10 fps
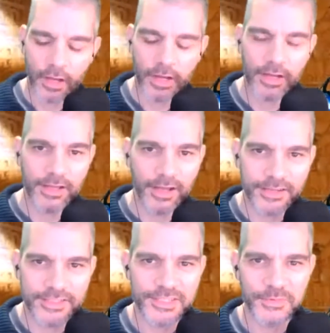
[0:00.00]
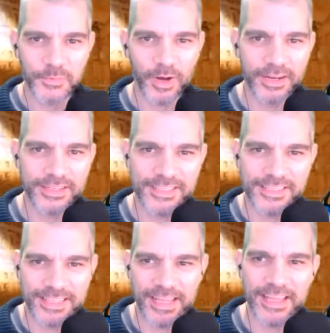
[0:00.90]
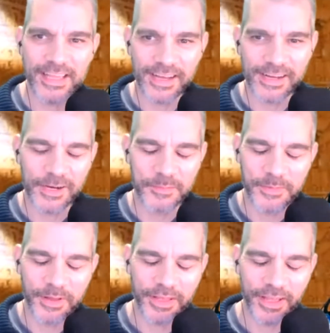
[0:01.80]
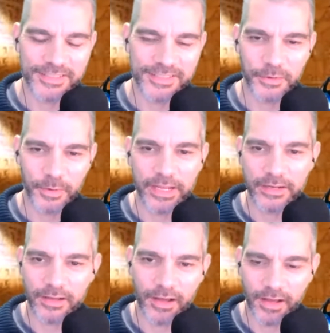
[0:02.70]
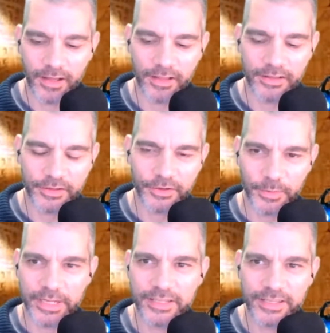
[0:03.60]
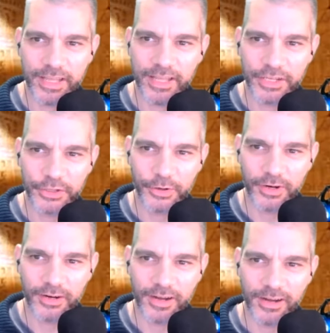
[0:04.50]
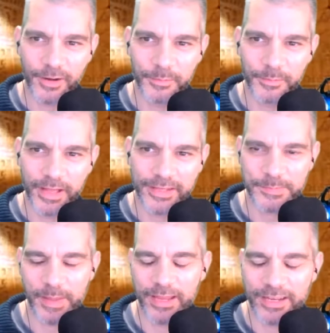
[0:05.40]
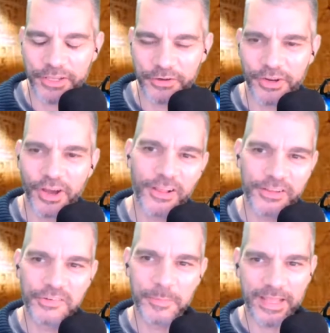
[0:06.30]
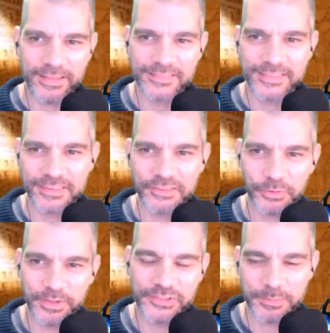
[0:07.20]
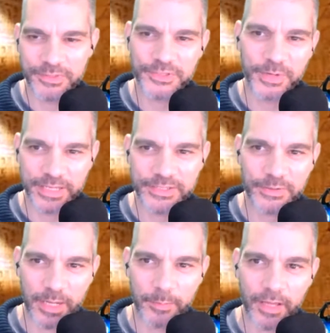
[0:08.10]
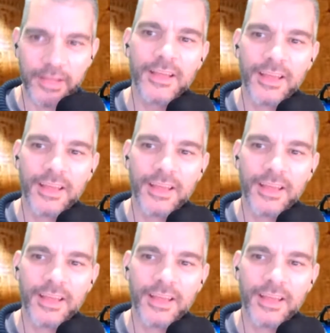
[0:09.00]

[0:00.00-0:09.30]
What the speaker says: I just wanted to say it's great, Karina, that you're expanding your knowledge base and doing some screen scraping.